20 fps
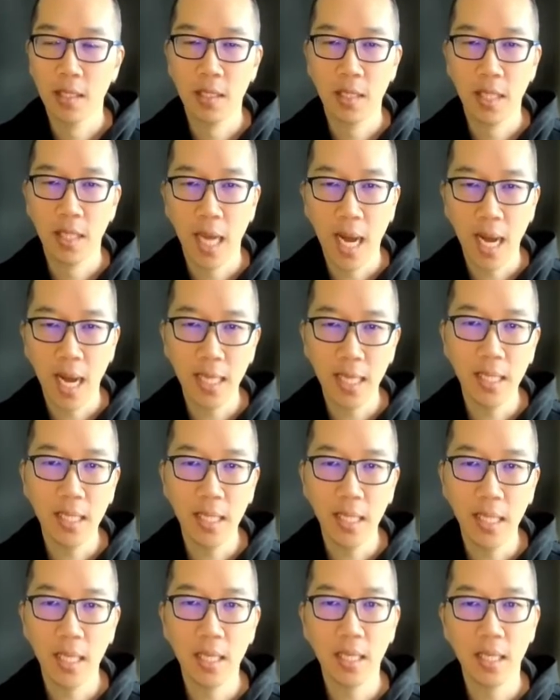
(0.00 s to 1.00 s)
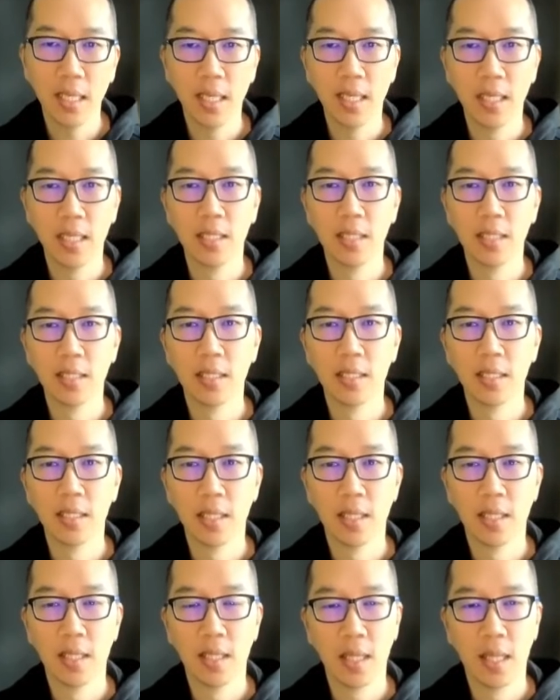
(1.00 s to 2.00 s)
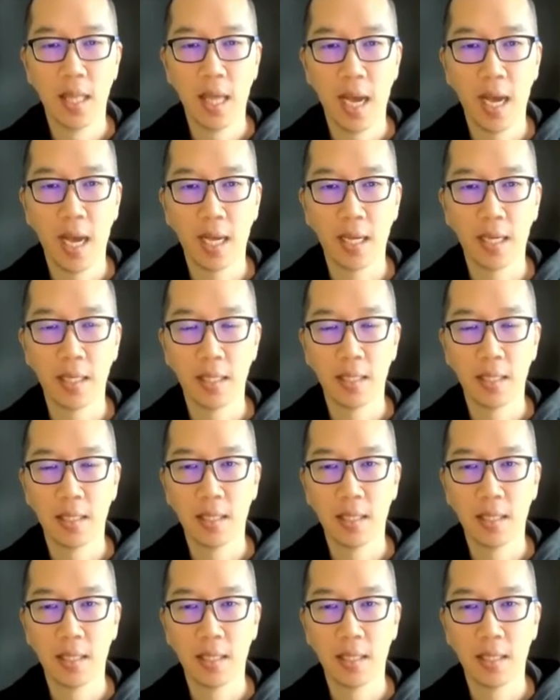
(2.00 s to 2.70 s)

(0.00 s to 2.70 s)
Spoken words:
The idea is that